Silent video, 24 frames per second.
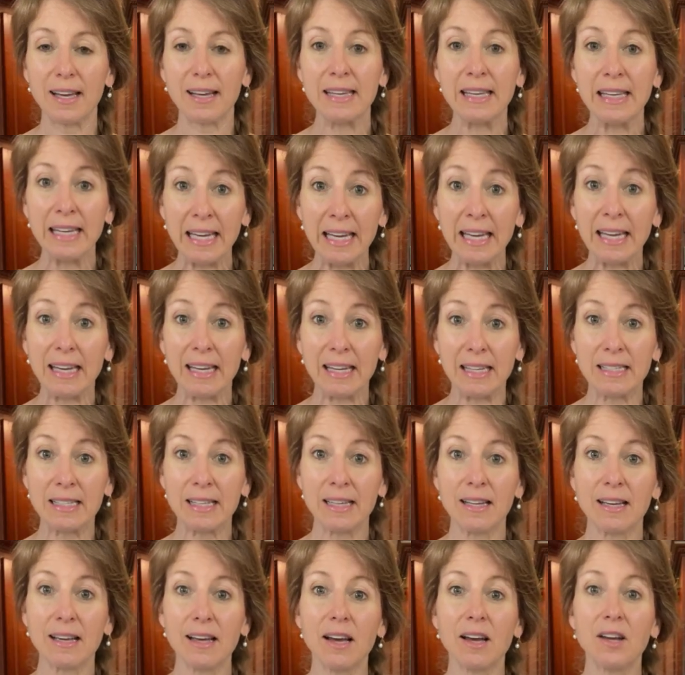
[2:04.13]
need
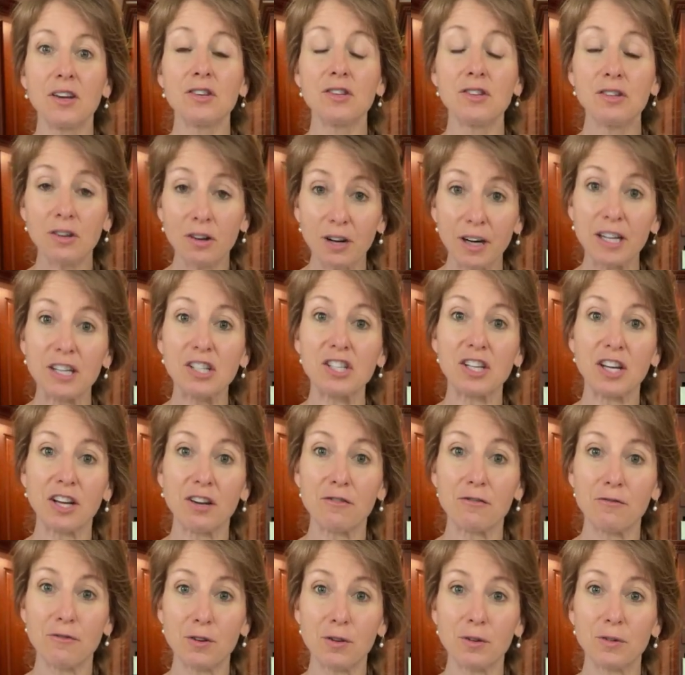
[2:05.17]
nourishing
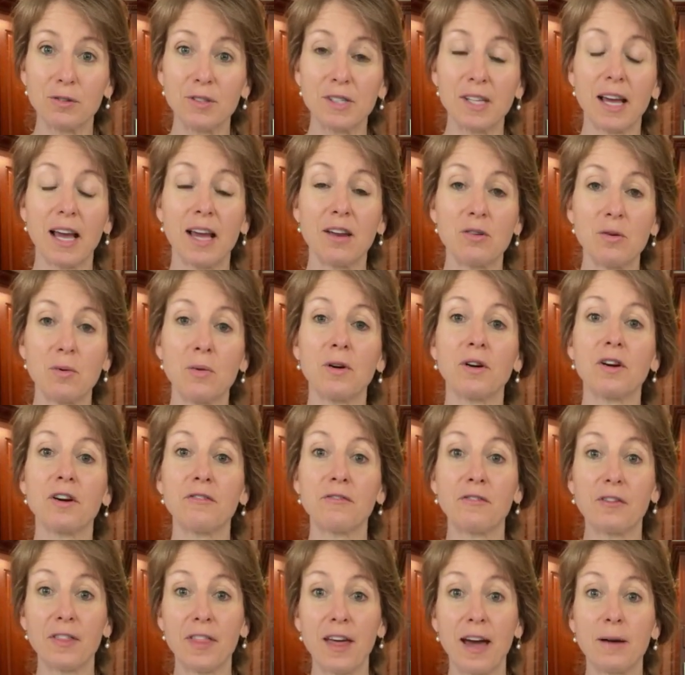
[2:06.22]
foods in order
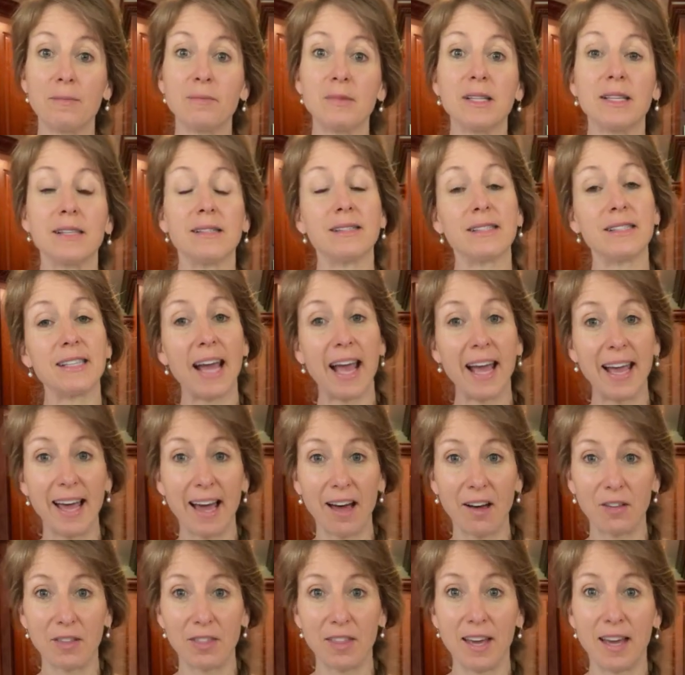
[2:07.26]
for them to stay
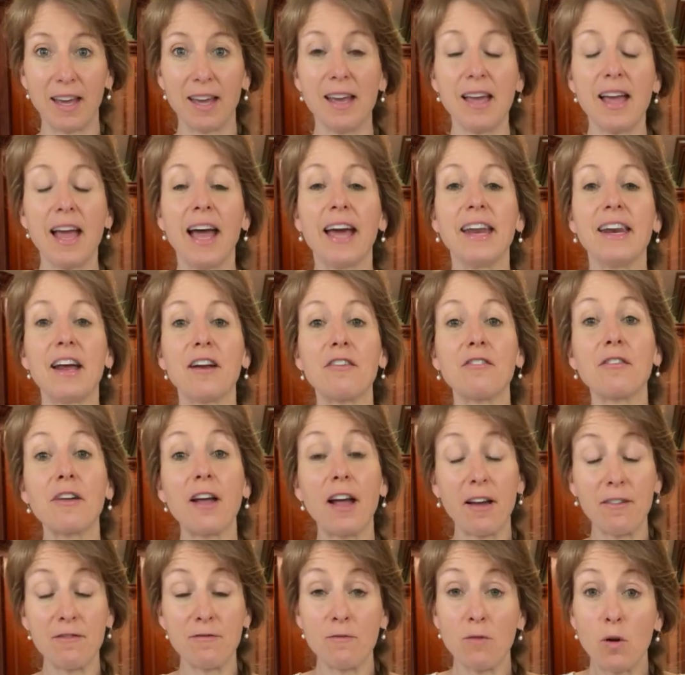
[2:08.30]
healthy, and
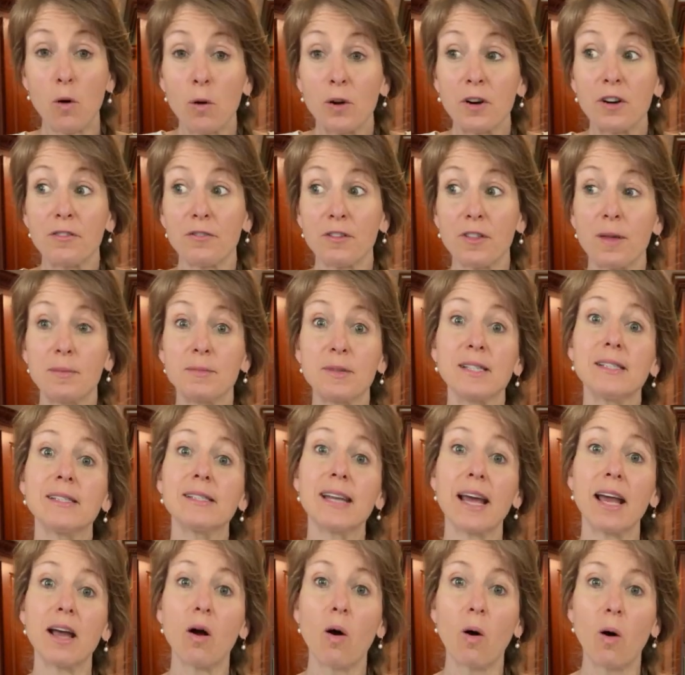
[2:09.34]
in order for them to
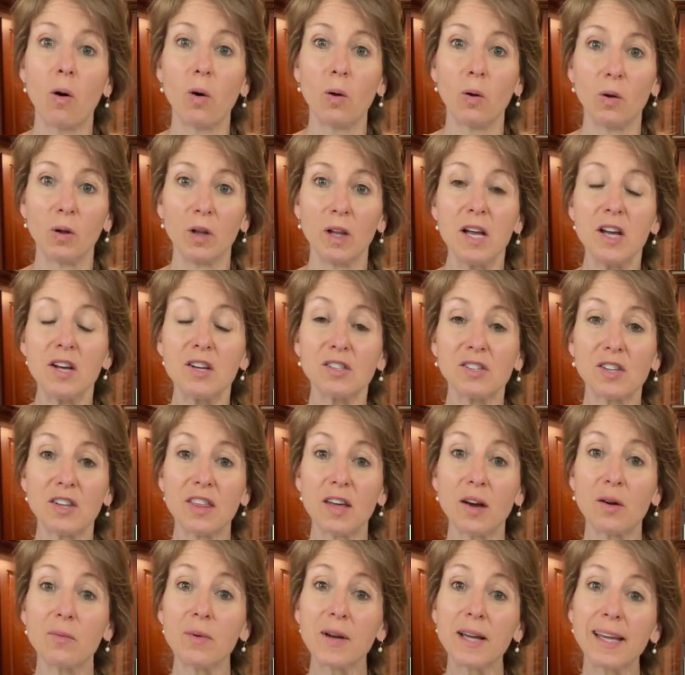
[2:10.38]
stay whole, so
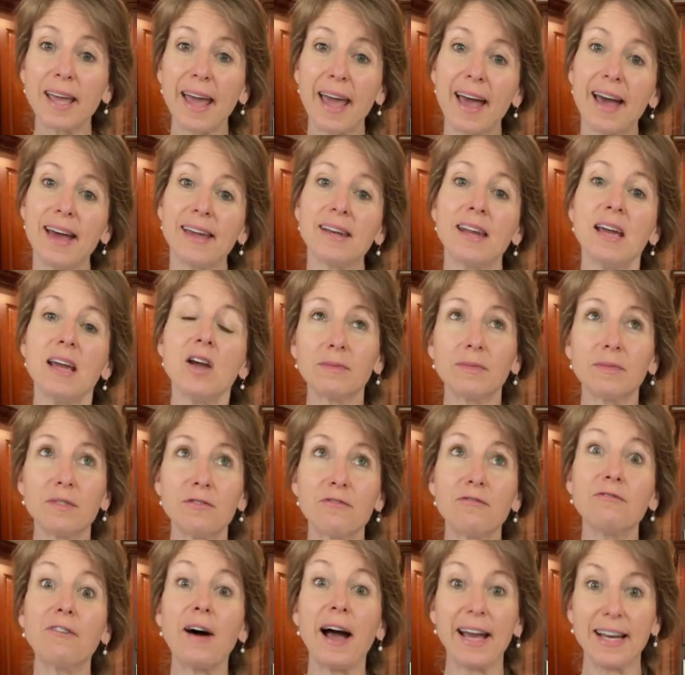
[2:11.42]
that we can
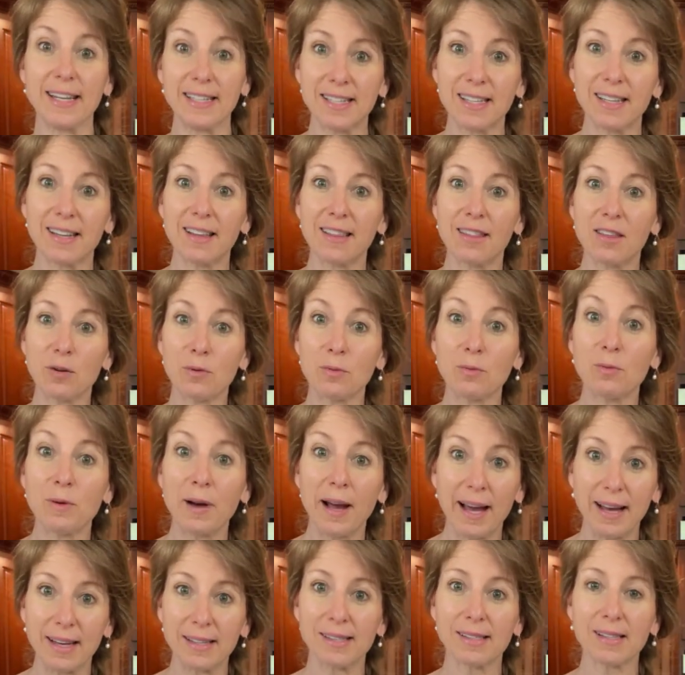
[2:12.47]
fight the
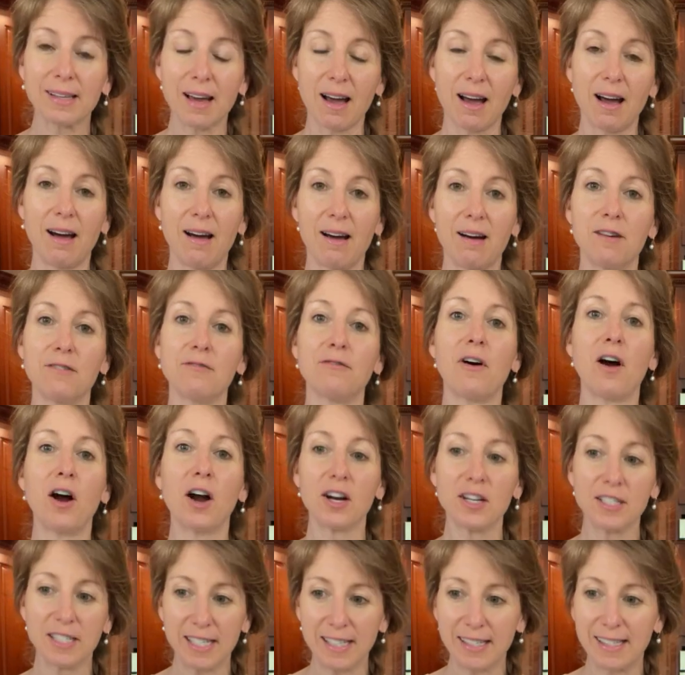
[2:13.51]
risk of
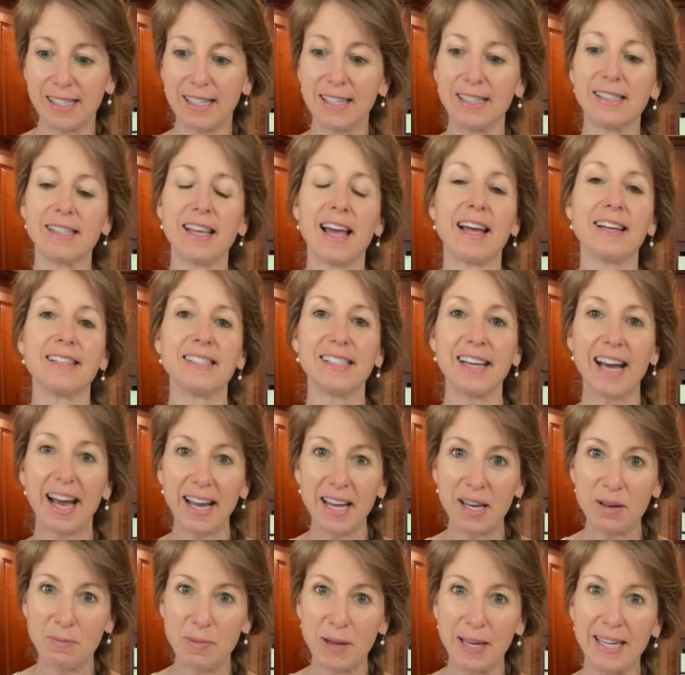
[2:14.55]
heart disease and
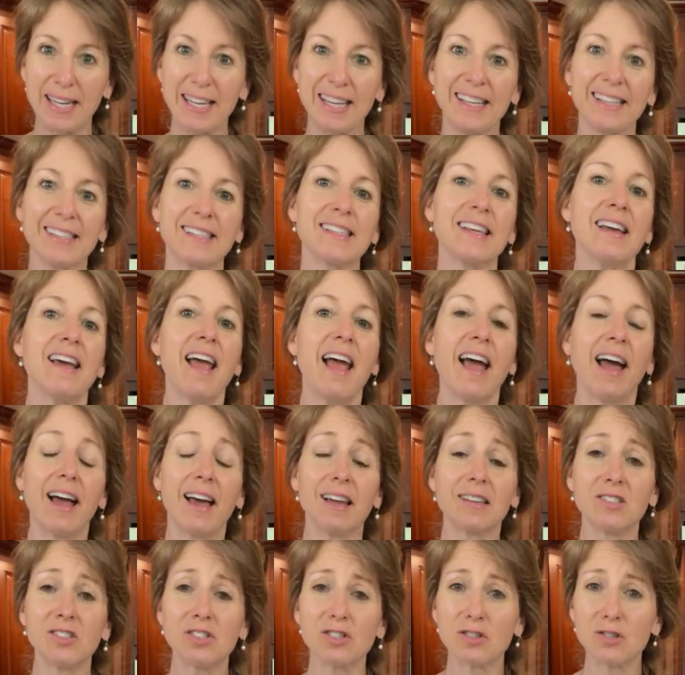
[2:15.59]
diabetes
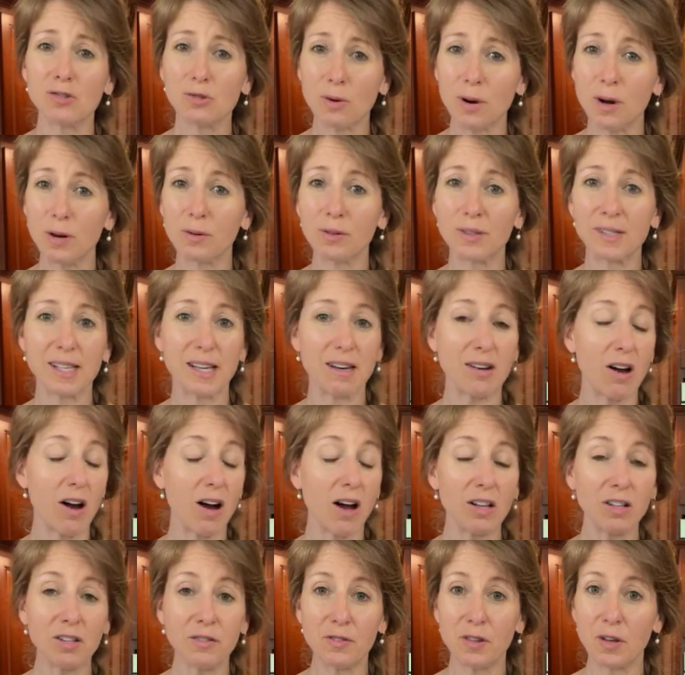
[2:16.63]
and strokes and
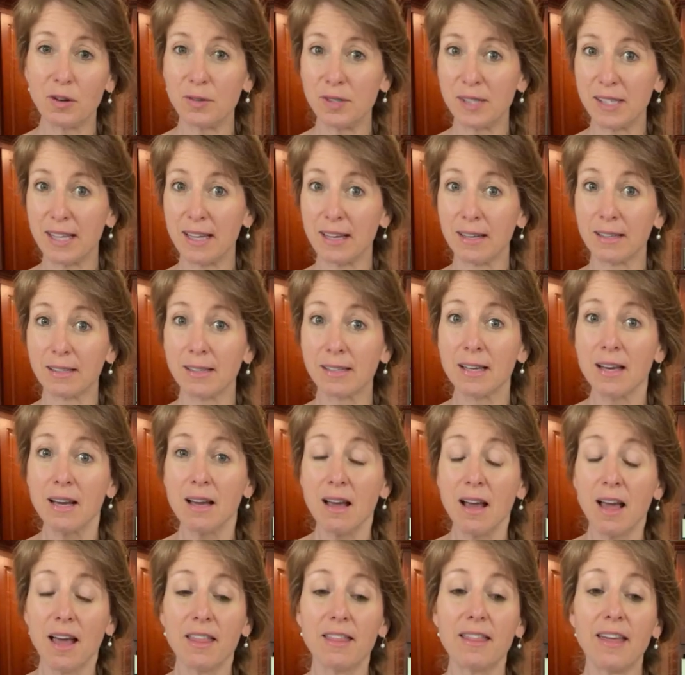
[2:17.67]
all of those things
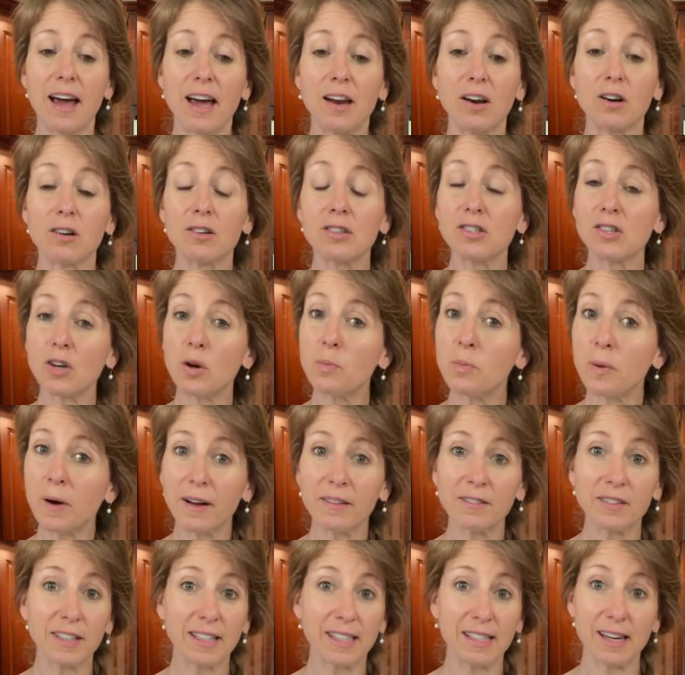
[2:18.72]
that are so
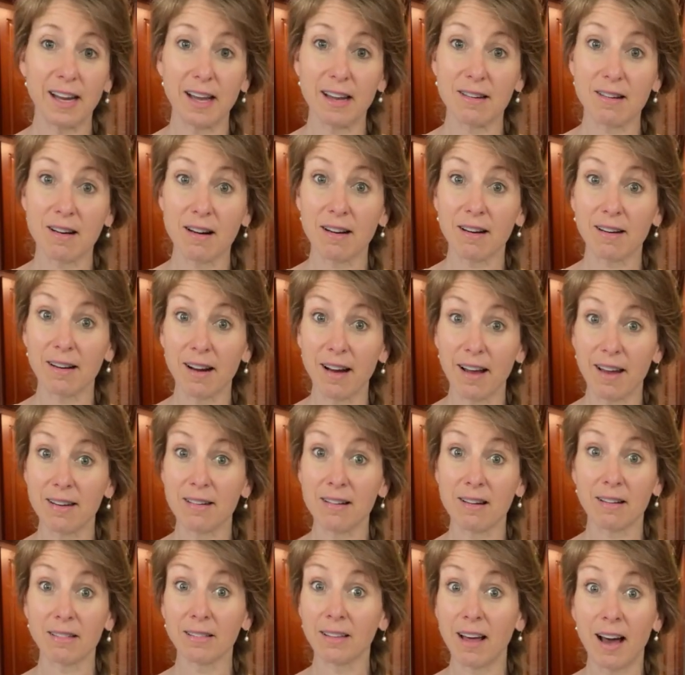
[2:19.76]
prevalent in
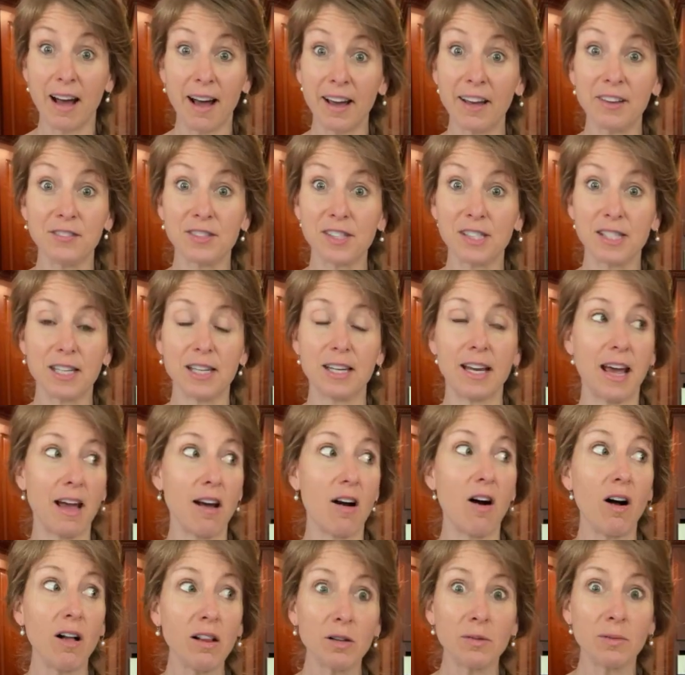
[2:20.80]
our lives today,
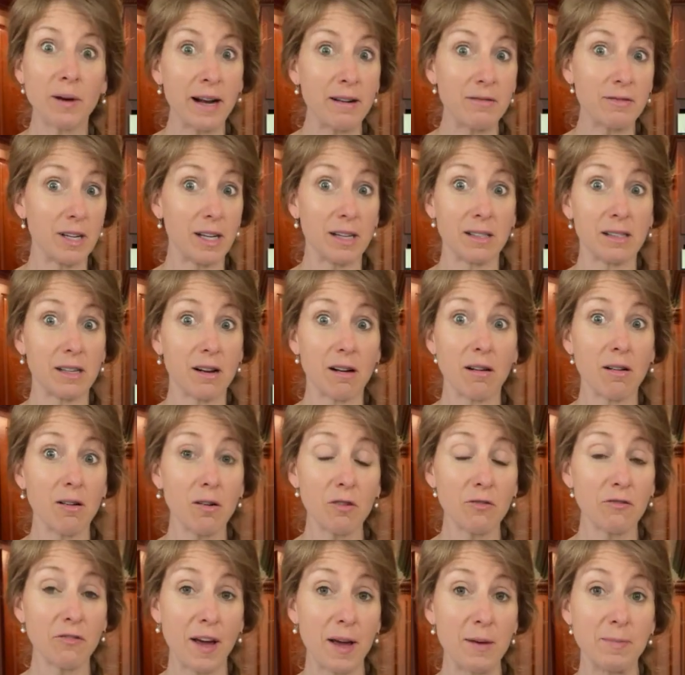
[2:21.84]
all around us, our whole
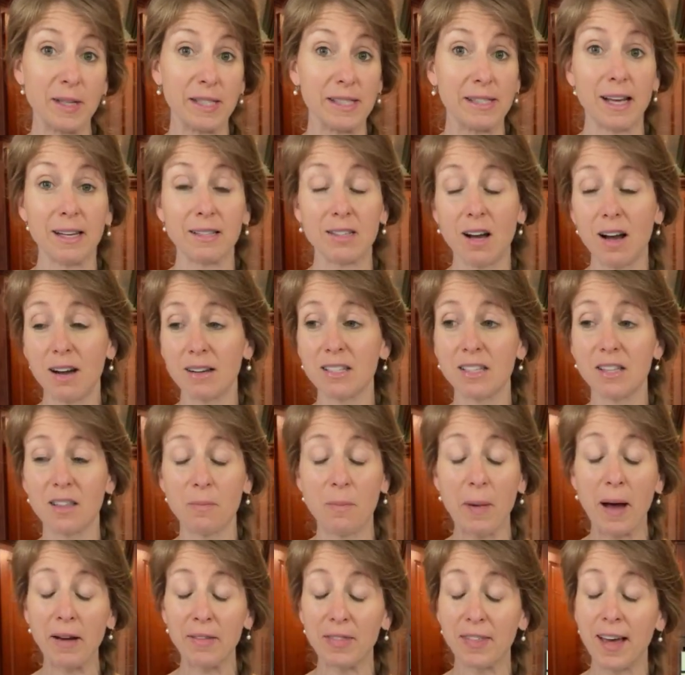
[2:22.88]
families. I talked
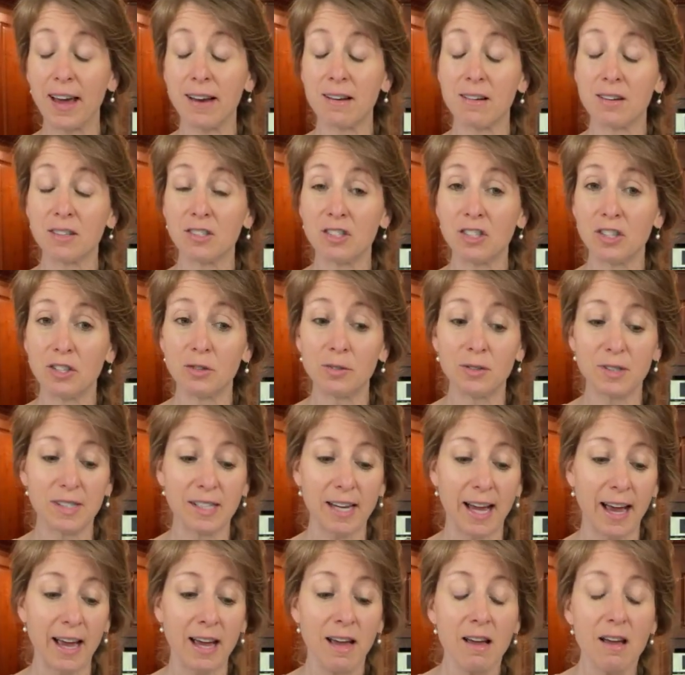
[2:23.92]
about that on
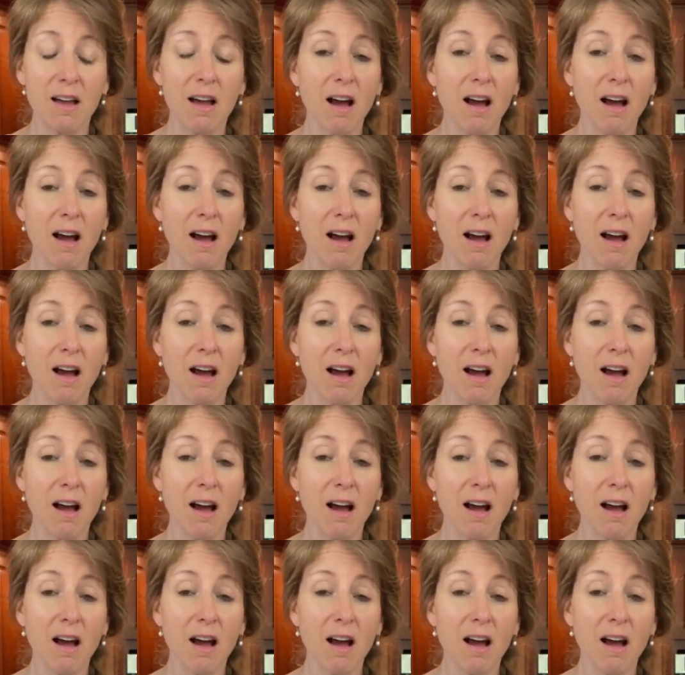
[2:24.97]
Tuesday.